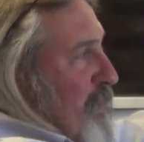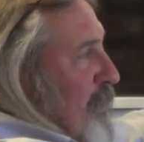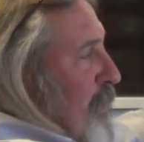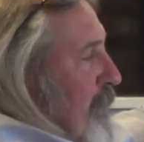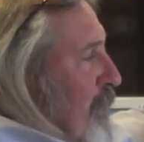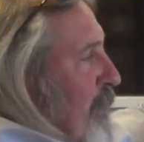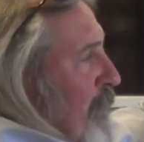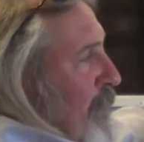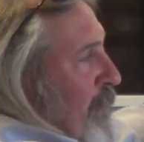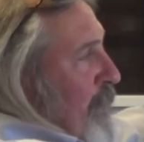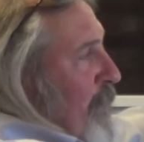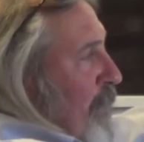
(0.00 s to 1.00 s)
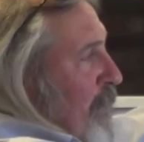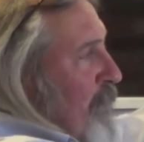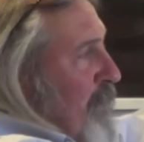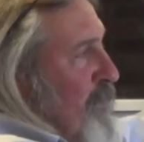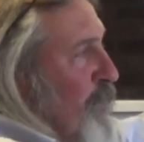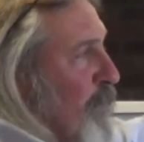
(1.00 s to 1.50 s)
stunt,
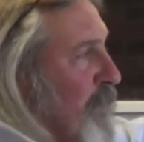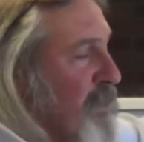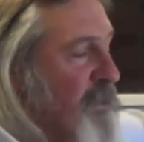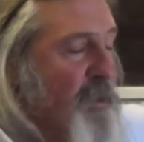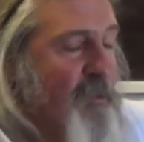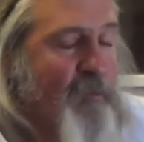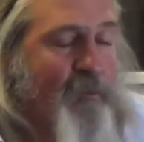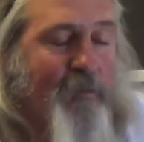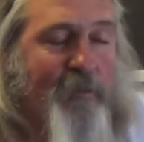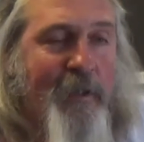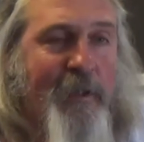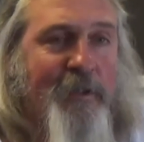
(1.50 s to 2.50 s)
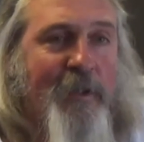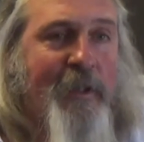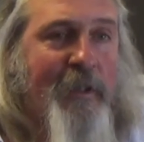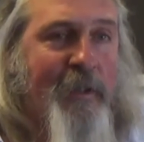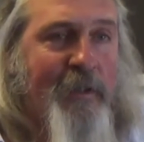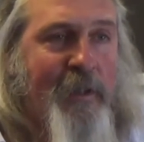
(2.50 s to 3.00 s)
these fourteen, sixteen-year-old kids will
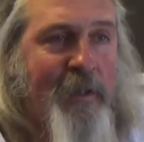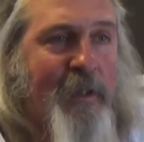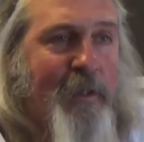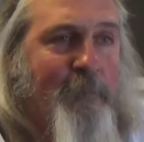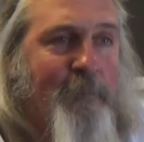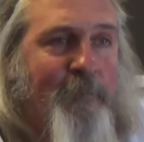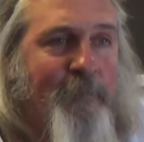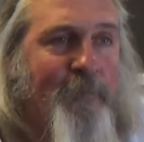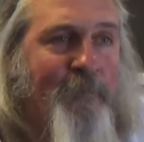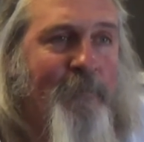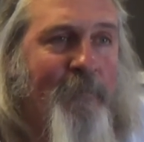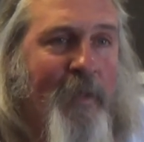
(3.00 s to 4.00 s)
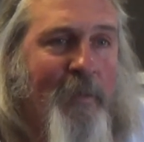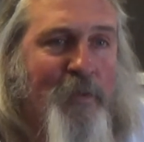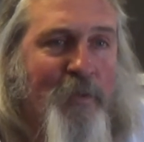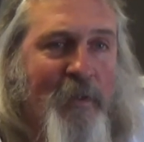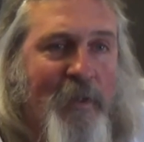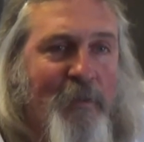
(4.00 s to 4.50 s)
kick her teeth out. I'm
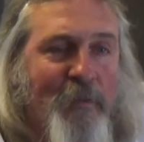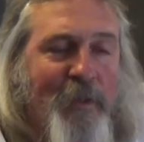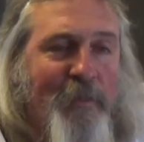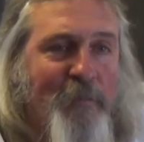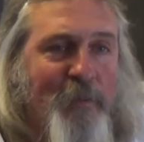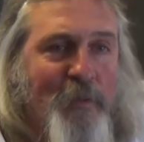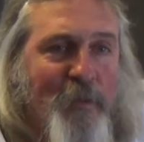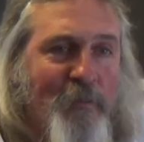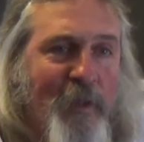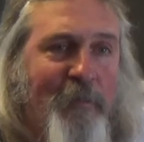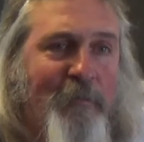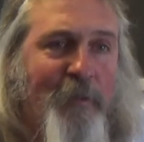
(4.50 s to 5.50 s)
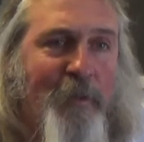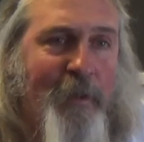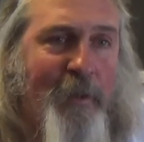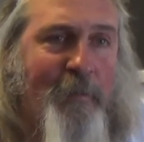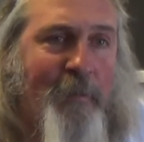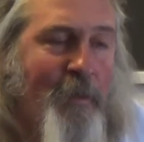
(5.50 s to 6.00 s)
sure they know the difference between right and wrong
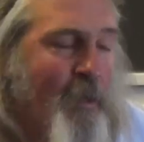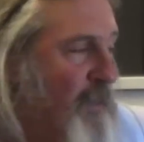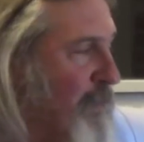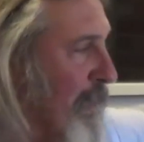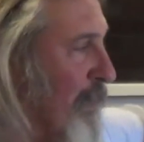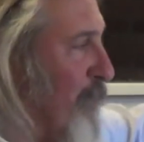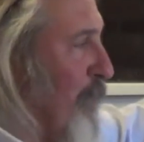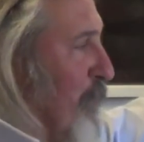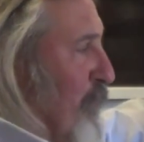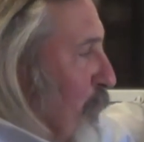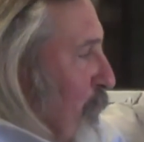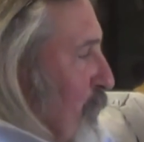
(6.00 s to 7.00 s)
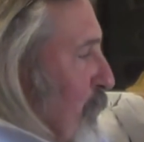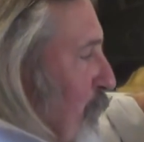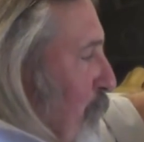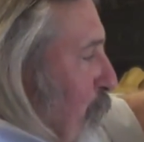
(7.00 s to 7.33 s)
now. Now, if you were two years old and